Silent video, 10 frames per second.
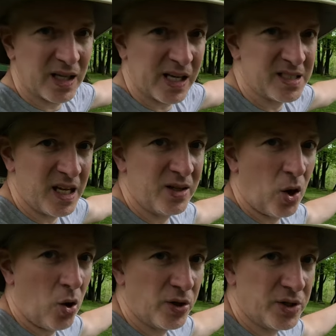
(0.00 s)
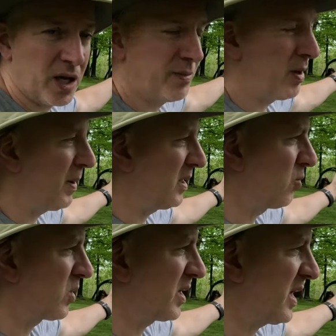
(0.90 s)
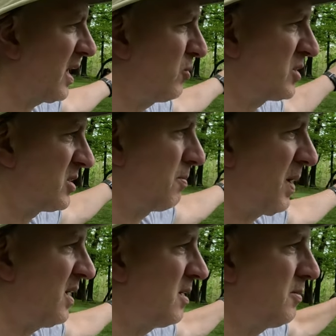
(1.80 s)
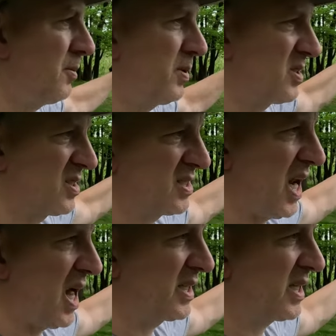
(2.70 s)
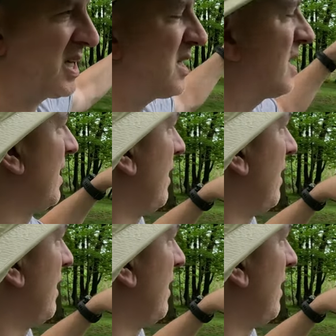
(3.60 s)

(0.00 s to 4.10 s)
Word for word: like I said, all the time, depending where I am, which is a pain in the butt because it's an Allen key.